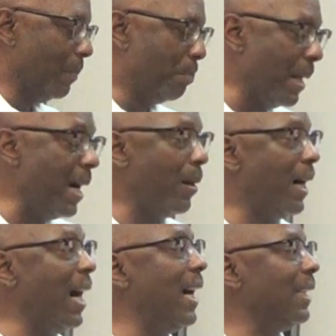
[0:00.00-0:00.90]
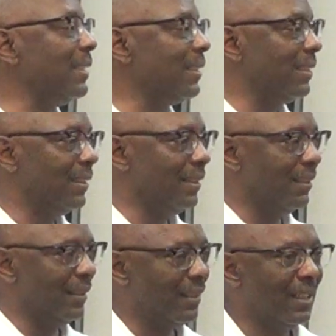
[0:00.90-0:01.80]
But us,
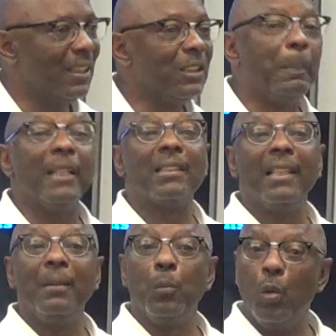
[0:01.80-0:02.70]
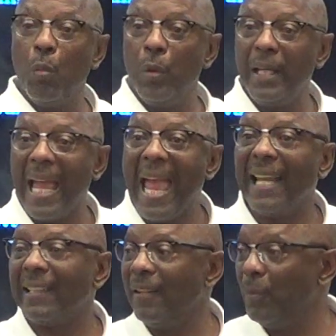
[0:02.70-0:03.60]
especially when we're
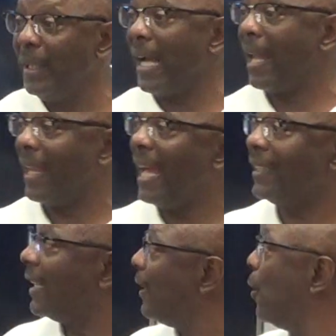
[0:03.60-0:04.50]
active, we kind of like that,